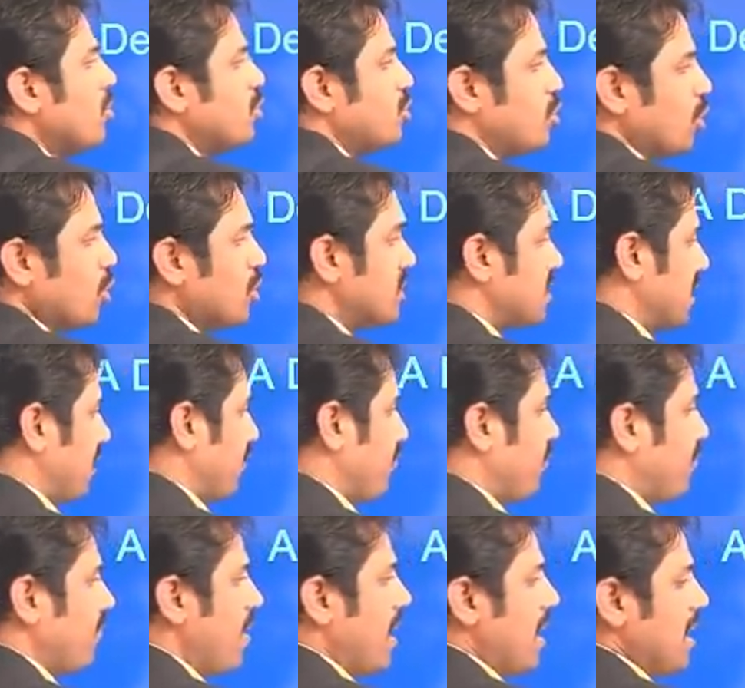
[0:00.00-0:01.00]

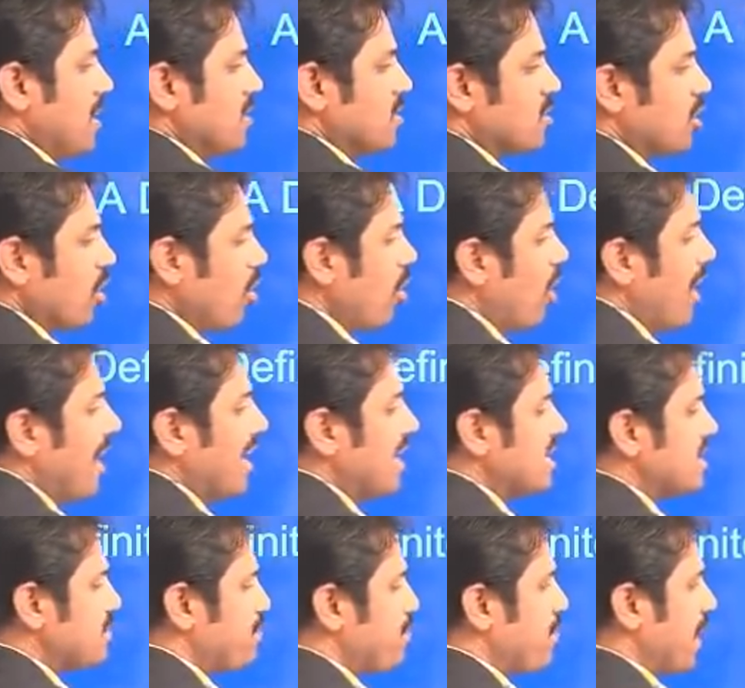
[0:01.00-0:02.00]
Joseph. So
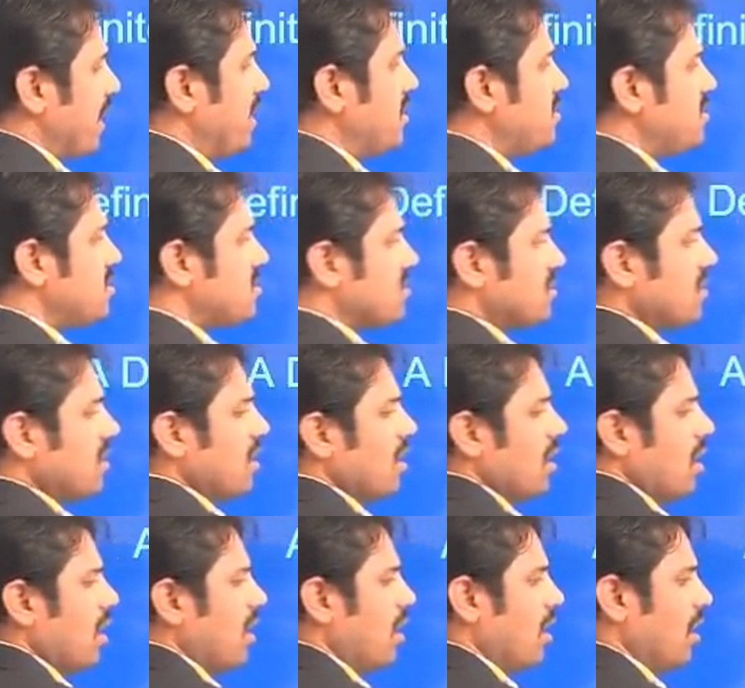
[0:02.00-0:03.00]
it prints.
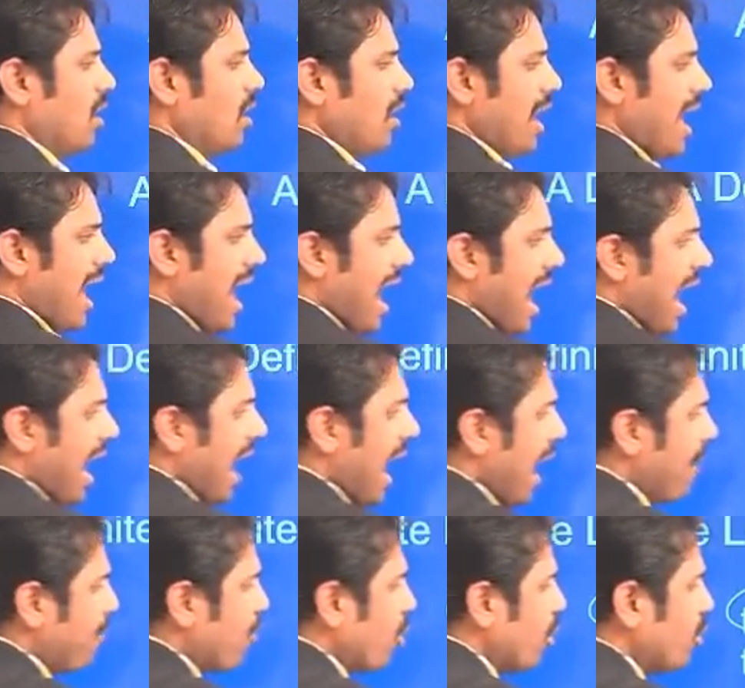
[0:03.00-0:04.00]

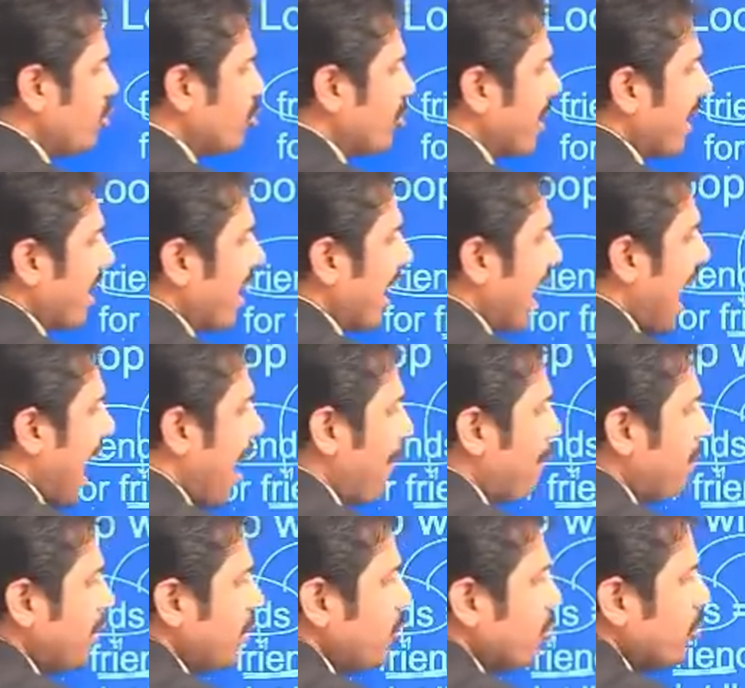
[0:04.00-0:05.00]
I am going to take a
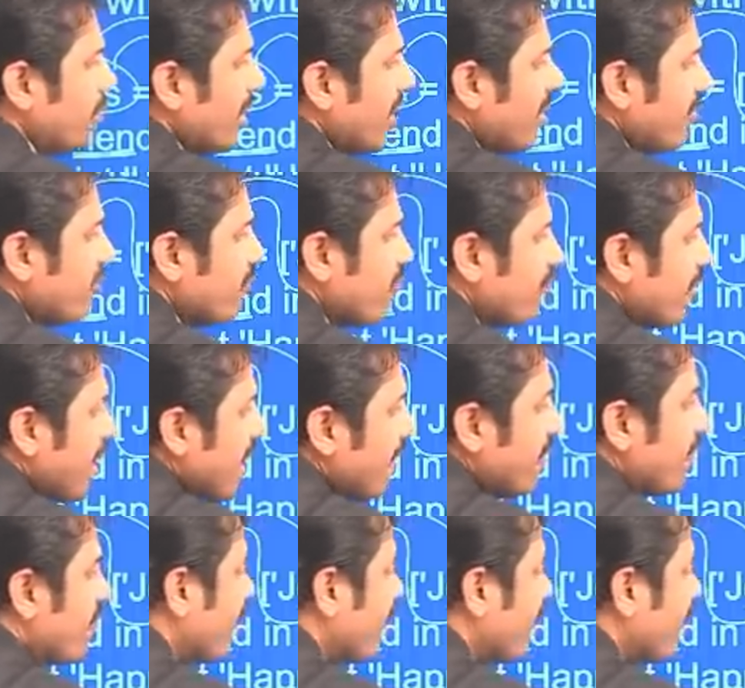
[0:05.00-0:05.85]
Happy New Year friend.